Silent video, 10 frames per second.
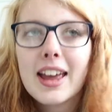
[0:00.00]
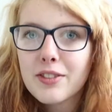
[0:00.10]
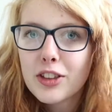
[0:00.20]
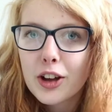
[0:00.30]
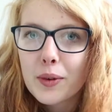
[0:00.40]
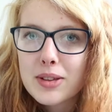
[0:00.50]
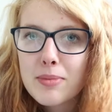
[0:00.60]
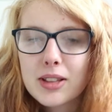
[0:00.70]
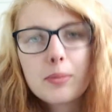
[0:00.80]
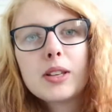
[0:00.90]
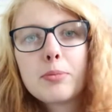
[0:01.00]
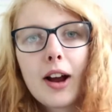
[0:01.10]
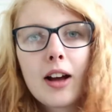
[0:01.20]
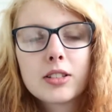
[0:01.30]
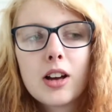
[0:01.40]
Even though it's meant to be
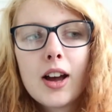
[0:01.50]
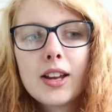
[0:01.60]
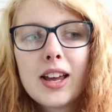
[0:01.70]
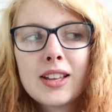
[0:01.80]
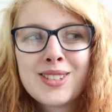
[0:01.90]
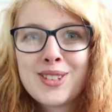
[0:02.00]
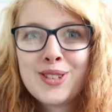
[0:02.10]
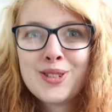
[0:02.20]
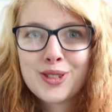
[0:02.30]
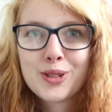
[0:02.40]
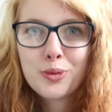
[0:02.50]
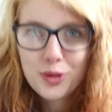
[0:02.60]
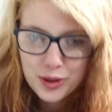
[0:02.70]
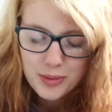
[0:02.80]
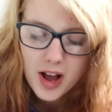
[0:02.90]
spring outside, it's not
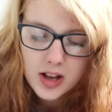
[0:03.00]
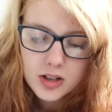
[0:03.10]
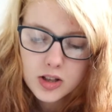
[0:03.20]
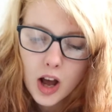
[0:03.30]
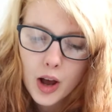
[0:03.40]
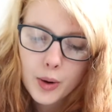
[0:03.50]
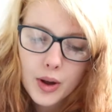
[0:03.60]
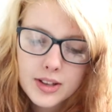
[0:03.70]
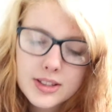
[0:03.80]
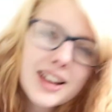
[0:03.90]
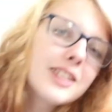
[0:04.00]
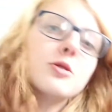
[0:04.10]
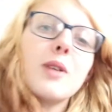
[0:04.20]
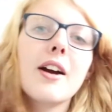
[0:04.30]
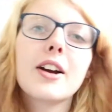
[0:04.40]
warm. So instead
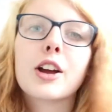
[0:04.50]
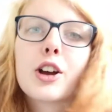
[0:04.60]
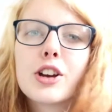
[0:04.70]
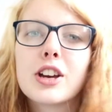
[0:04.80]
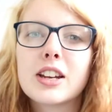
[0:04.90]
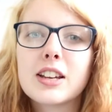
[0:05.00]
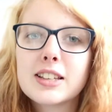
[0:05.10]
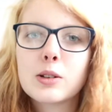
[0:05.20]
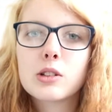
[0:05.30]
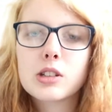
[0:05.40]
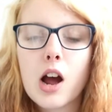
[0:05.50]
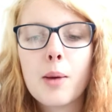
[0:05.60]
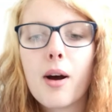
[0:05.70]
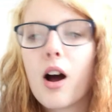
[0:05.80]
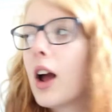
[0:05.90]
of wearing hoodies all the
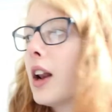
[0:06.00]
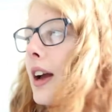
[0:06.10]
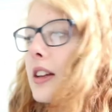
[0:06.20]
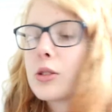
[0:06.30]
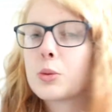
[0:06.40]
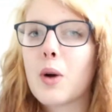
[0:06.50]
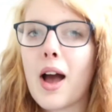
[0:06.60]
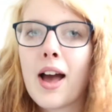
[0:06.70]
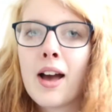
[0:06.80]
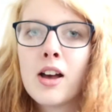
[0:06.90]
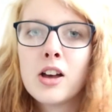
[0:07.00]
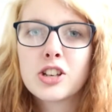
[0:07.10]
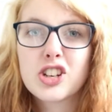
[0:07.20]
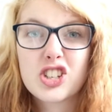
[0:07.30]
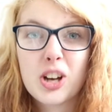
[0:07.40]
time, I like to wear
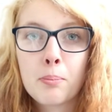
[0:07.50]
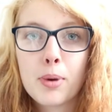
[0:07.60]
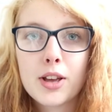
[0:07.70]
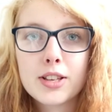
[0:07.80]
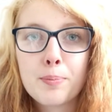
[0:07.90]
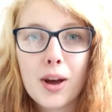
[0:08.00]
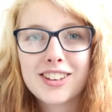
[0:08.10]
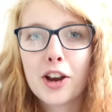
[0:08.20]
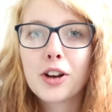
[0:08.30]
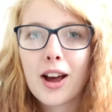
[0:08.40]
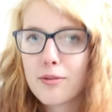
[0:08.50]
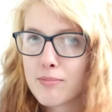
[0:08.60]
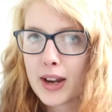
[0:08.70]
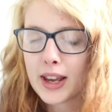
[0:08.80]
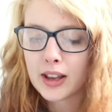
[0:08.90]
just jumpers, but I don't
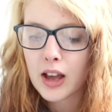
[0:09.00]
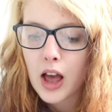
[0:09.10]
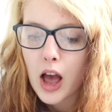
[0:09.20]
have many.